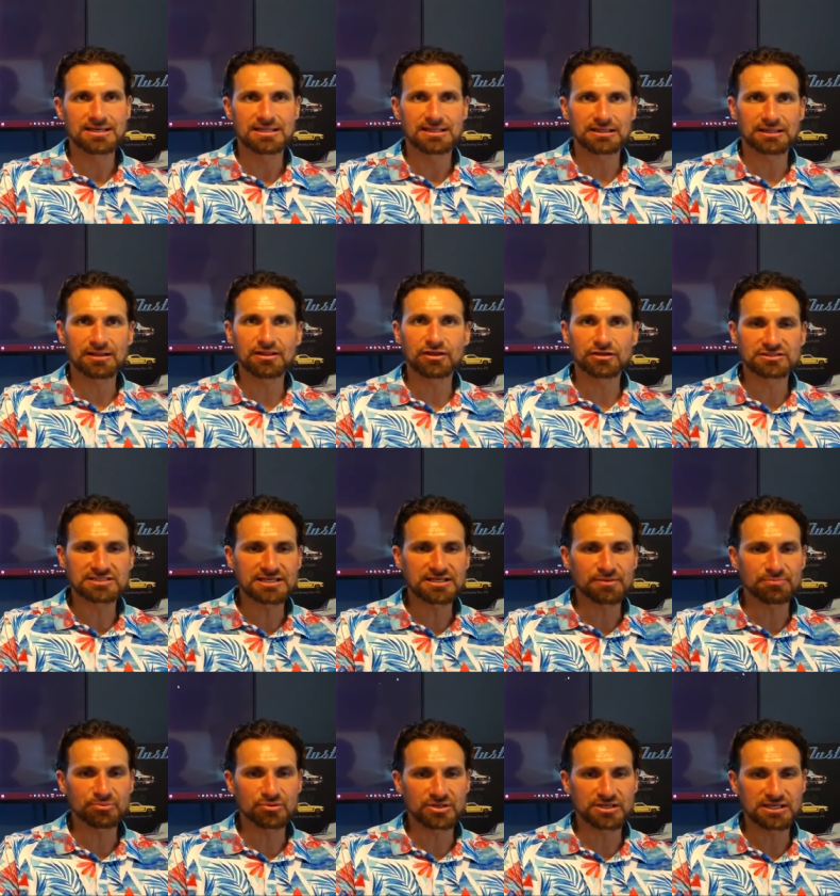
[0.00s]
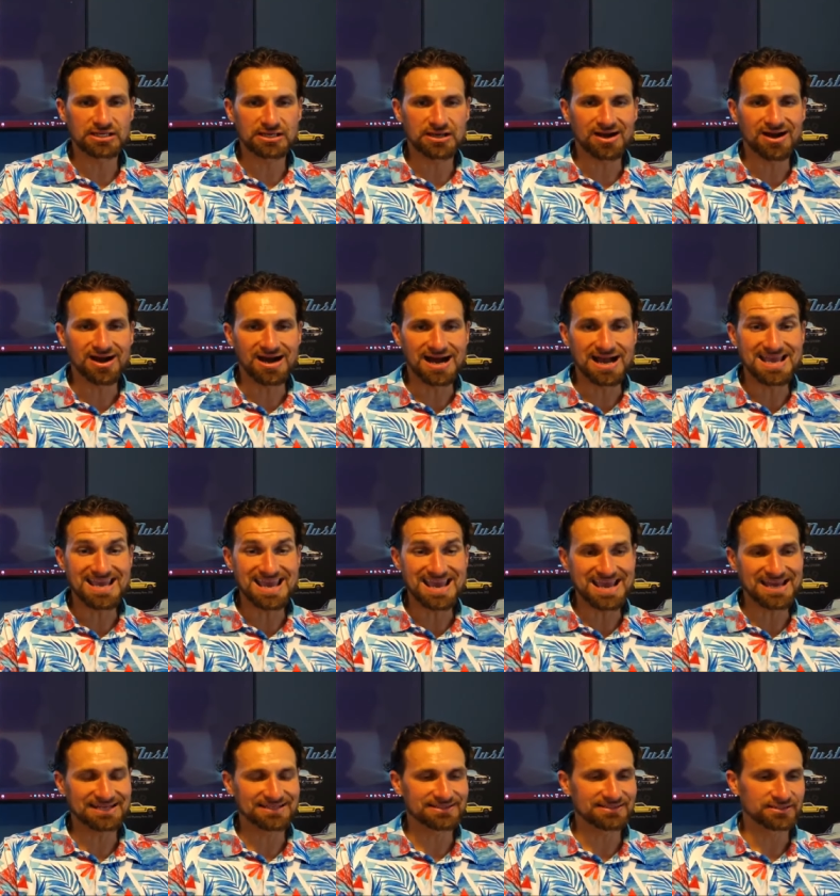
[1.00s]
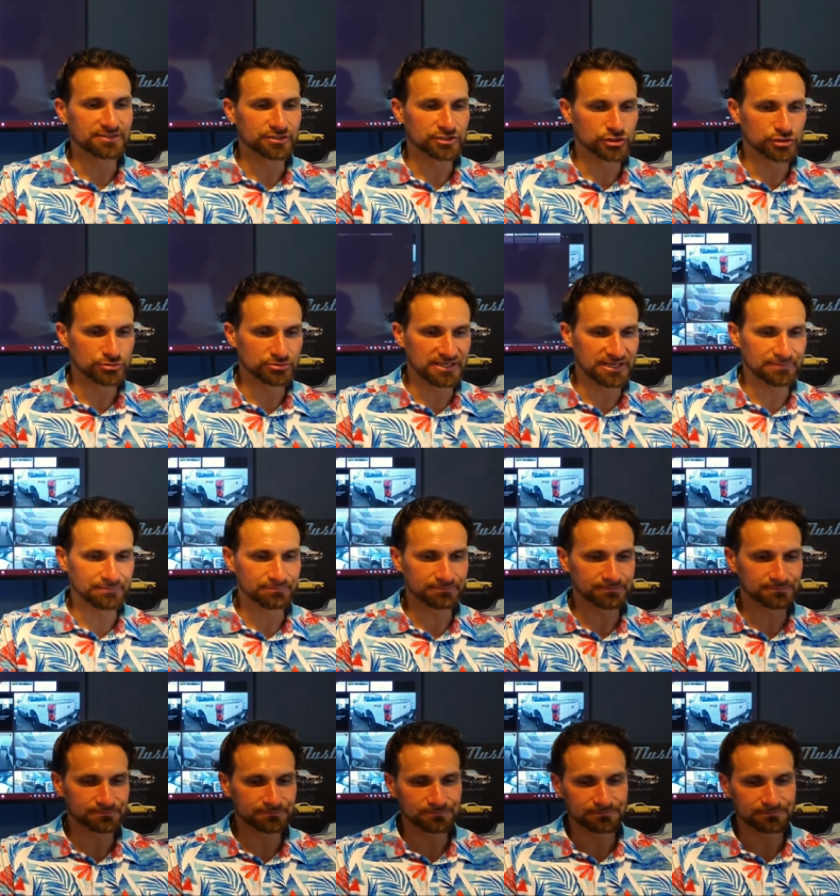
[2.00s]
it uh, looks like a pretty high-end trim.